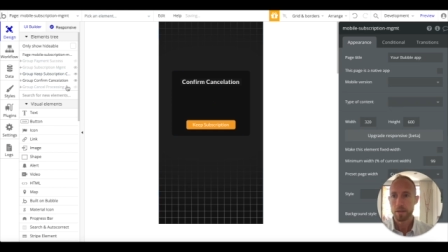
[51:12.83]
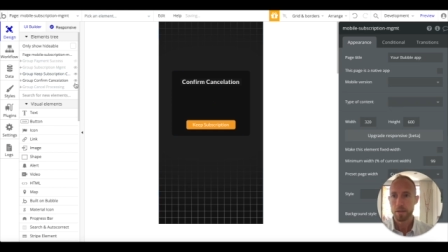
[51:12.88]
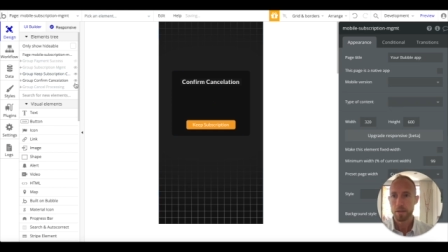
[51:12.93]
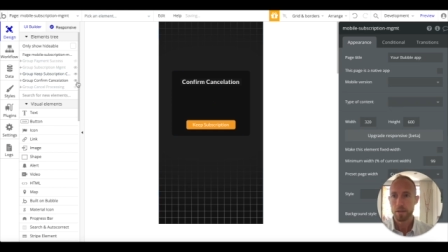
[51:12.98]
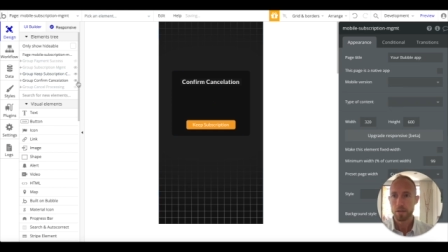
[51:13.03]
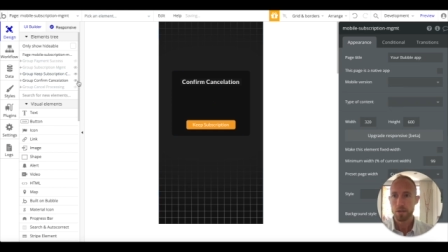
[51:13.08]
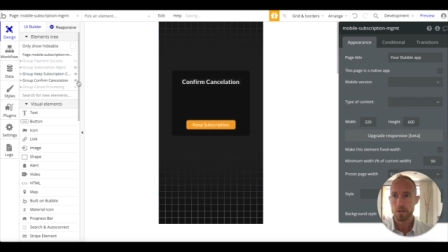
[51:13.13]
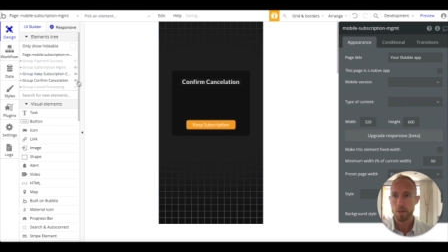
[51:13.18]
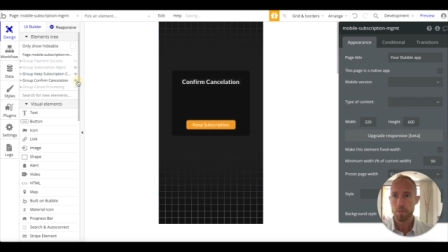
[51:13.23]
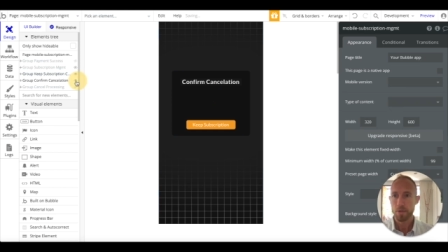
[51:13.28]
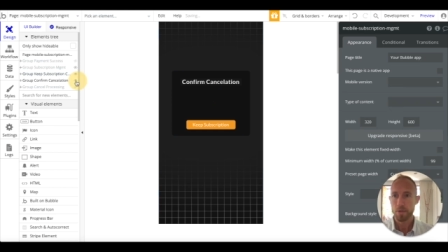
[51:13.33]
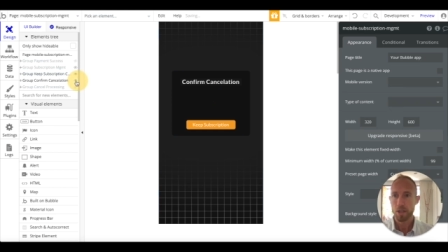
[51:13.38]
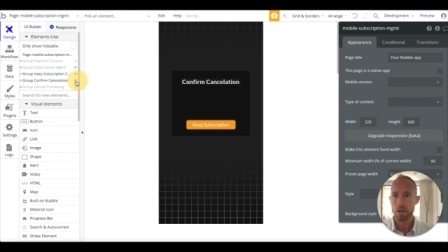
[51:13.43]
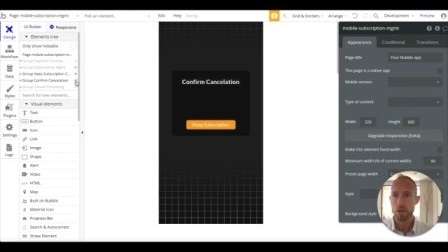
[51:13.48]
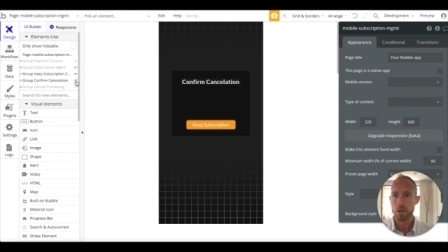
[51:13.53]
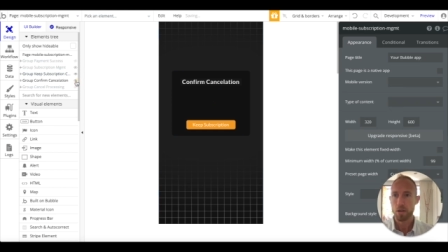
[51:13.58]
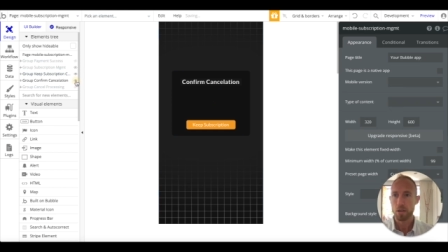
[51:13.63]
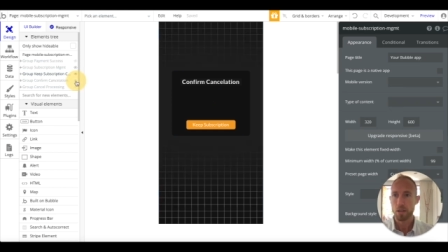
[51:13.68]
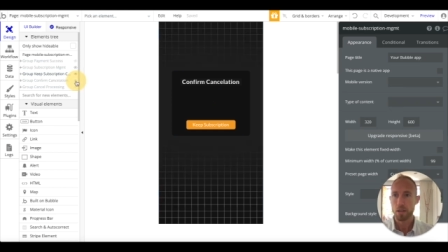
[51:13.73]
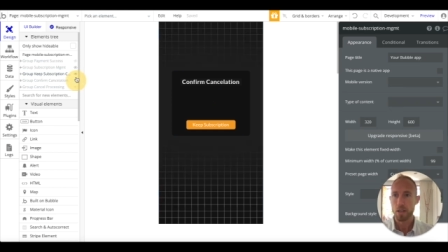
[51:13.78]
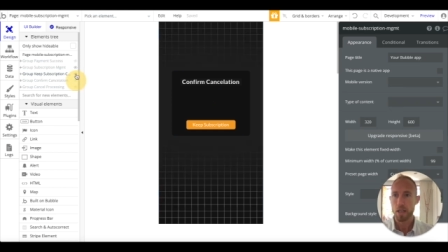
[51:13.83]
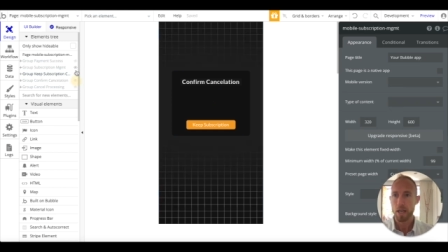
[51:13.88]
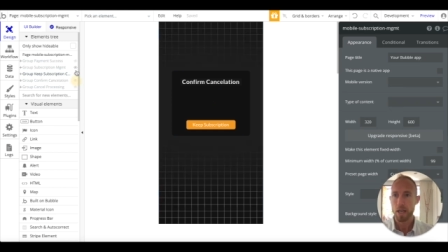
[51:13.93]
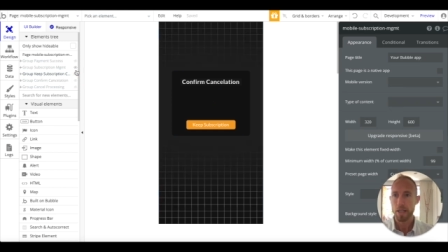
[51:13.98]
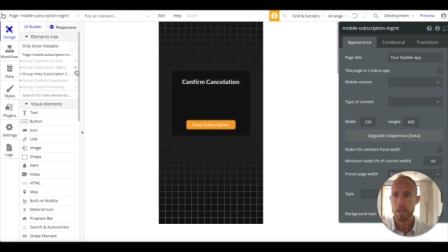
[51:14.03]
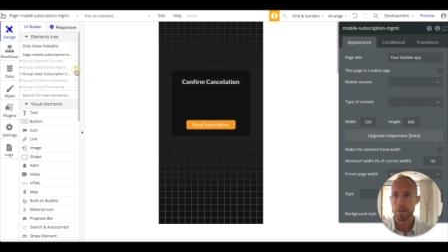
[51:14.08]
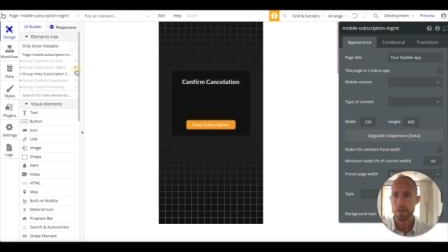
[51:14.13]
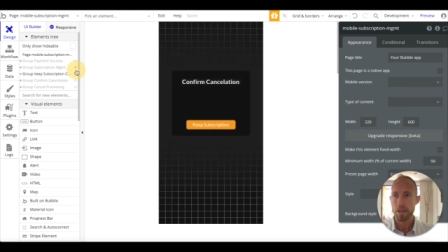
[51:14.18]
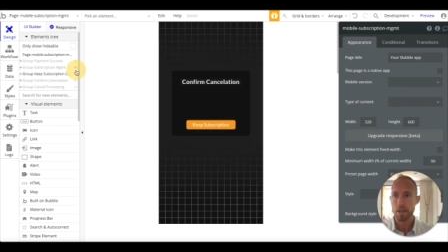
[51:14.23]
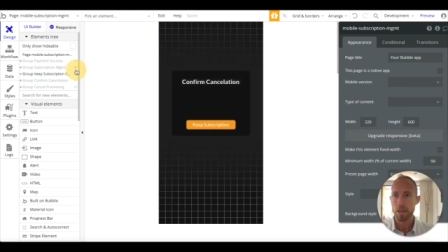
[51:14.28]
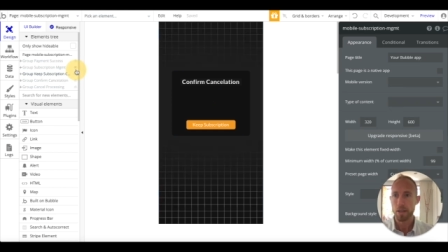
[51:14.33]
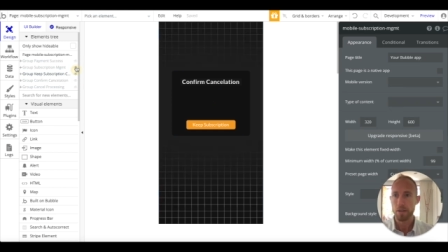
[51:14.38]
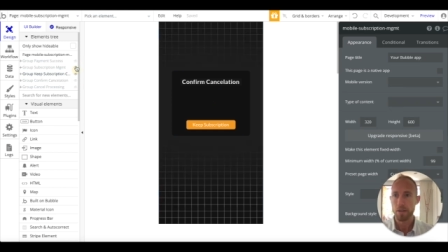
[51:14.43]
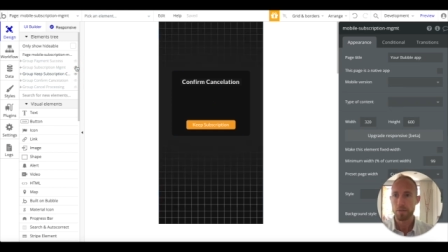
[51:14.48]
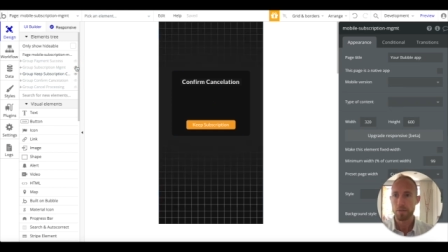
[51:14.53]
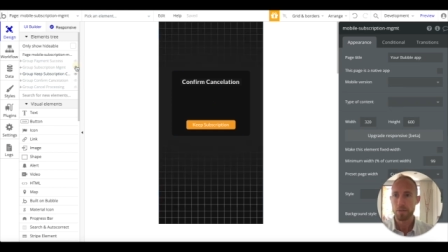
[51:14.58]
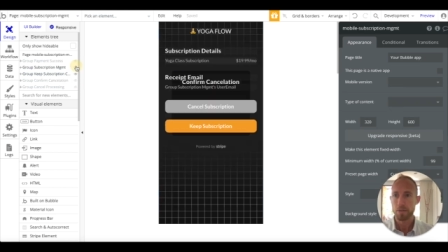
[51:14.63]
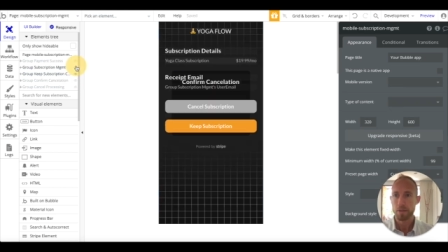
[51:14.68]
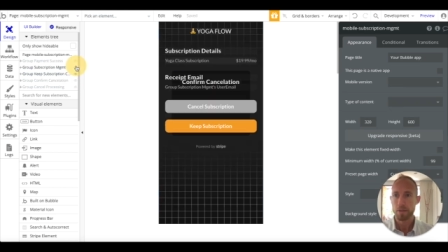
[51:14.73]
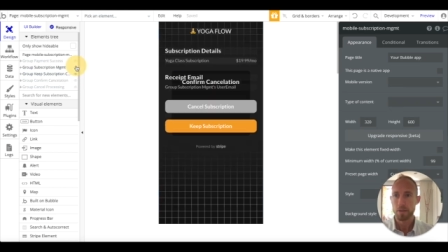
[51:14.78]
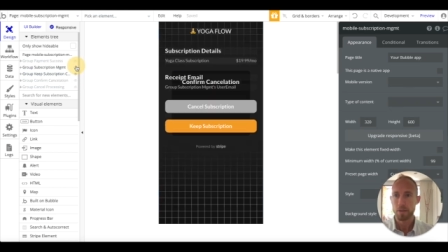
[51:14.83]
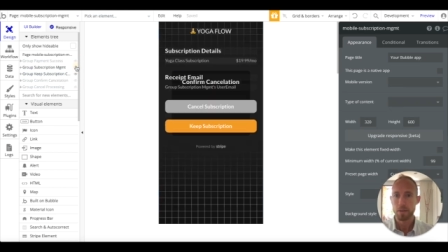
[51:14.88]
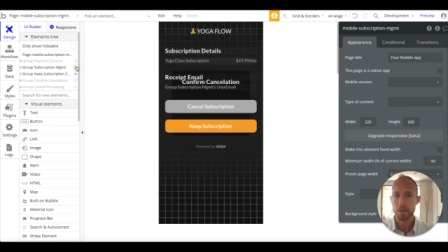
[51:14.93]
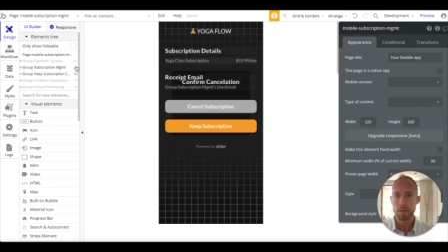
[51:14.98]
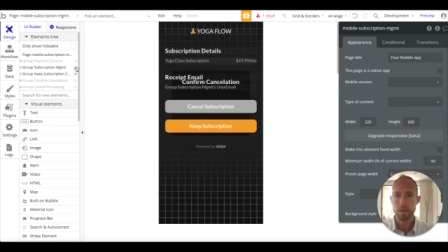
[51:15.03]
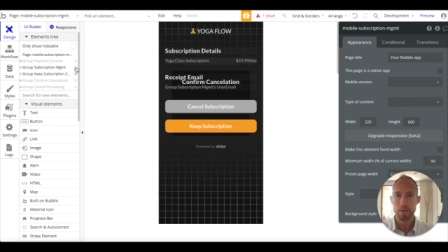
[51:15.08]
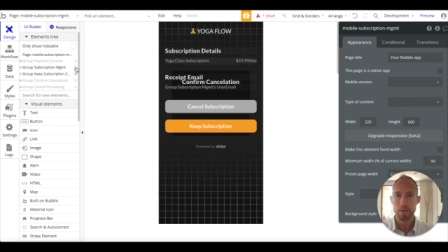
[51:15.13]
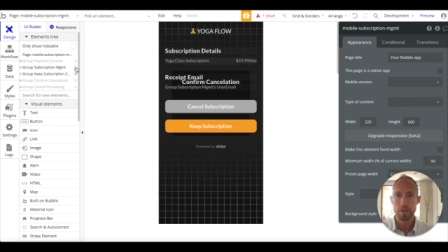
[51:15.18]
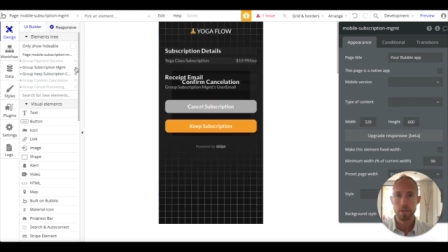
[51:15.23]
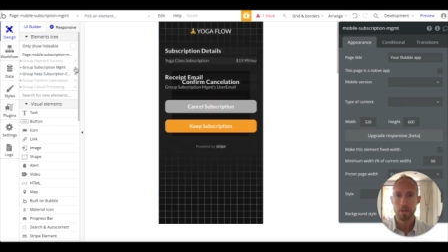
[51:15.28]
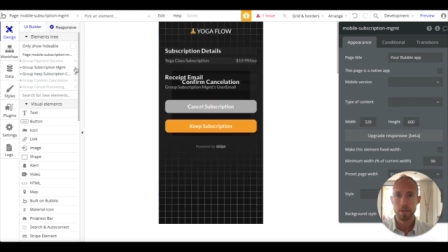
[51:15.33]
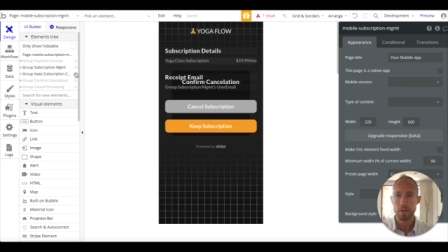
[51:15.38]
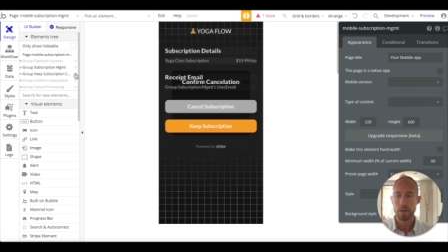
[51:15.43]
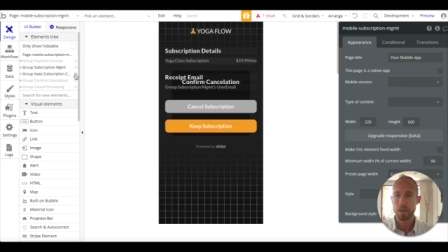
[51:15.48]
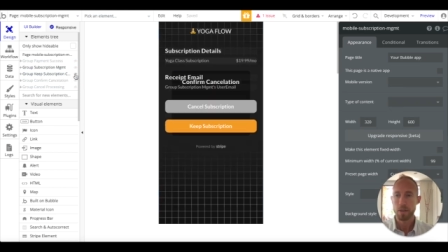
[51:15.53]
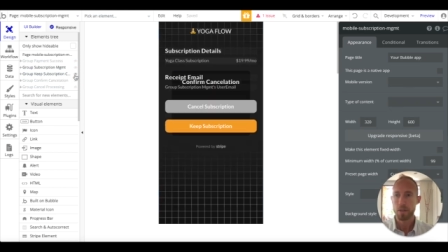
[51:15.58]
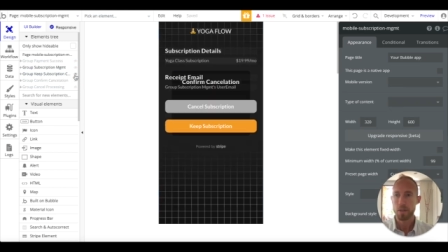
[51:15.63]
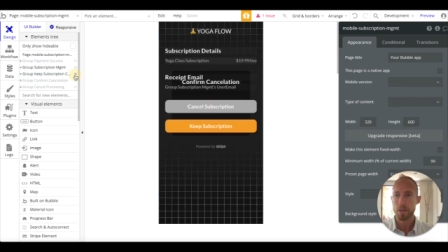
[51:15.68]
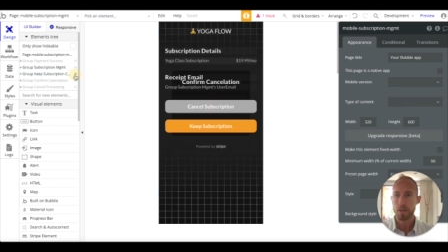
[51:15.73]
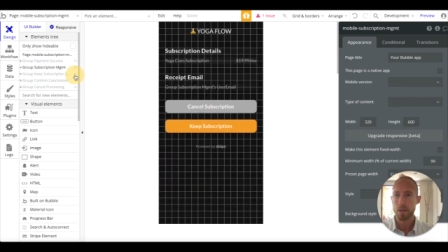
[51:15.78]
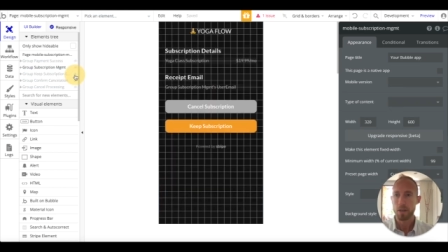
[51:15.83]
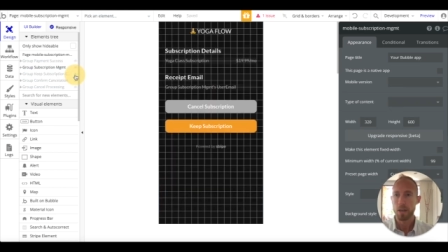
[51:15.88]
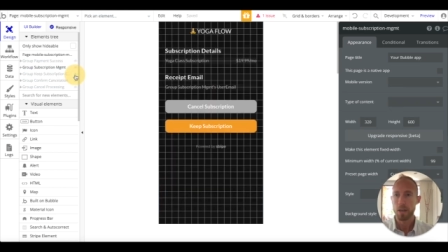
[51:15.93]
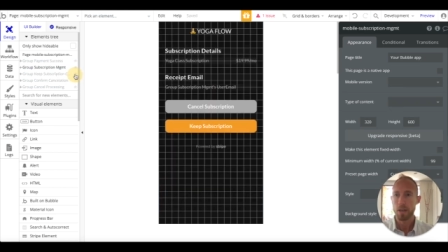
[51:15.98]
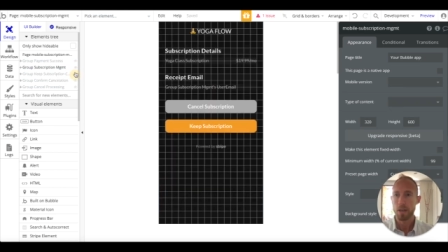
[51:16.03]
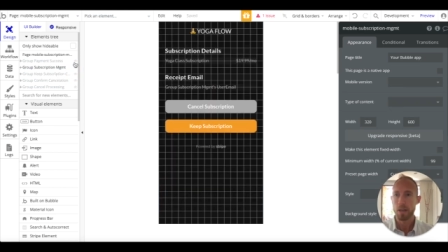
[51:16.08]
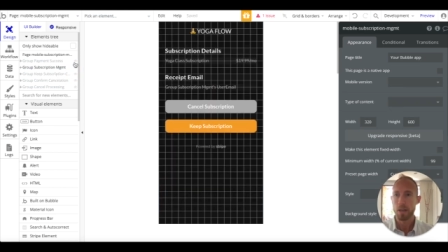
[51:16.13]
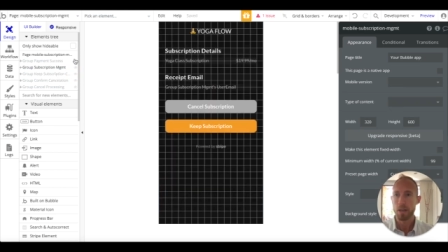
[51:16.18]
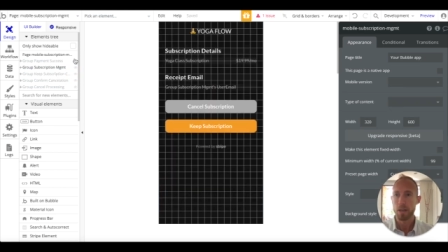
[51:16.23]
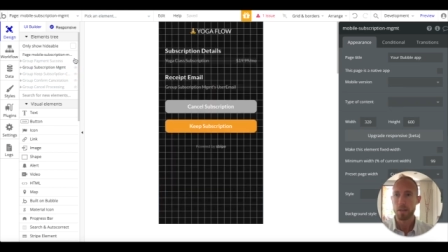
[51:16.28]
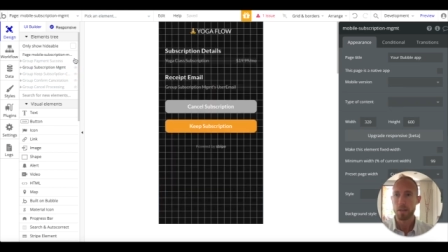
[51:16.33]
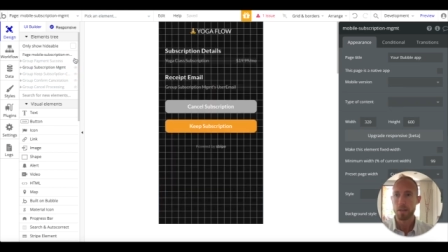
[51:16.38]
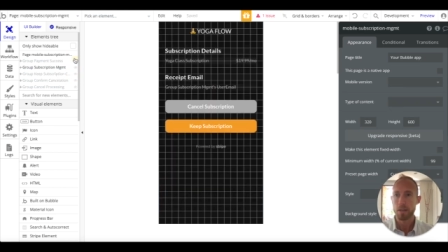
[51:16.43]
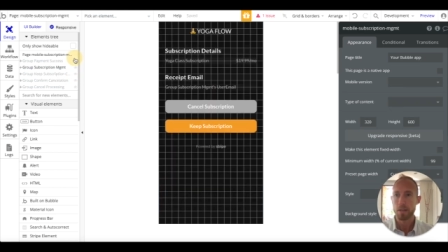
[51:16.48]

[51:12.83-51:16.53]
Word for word: something along the lines of, uh,